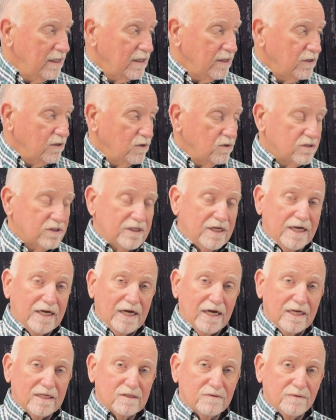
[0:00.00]
no
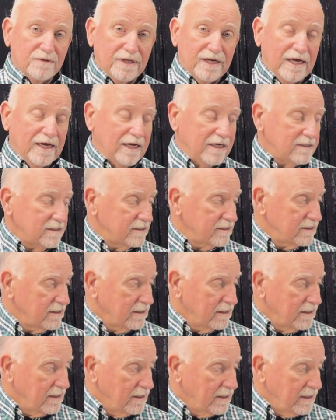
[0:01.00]
sigas with an S,
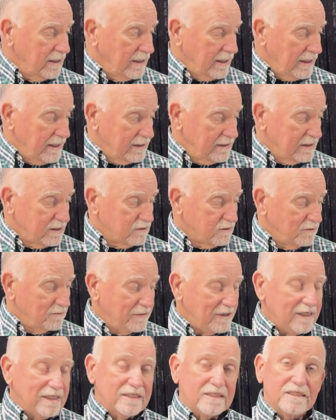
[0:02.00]
and this would
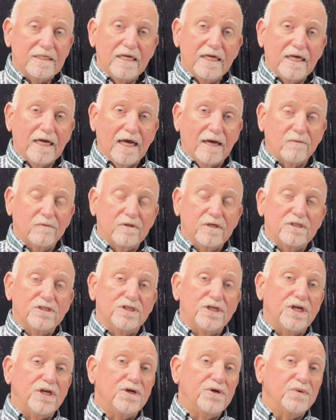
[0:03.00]
be sigue with a
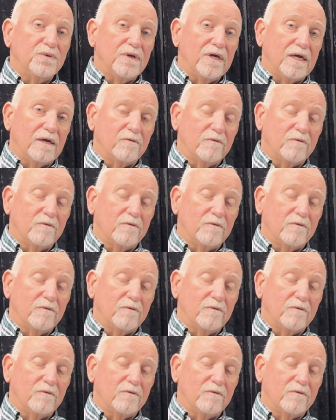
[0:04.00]
G-U-E.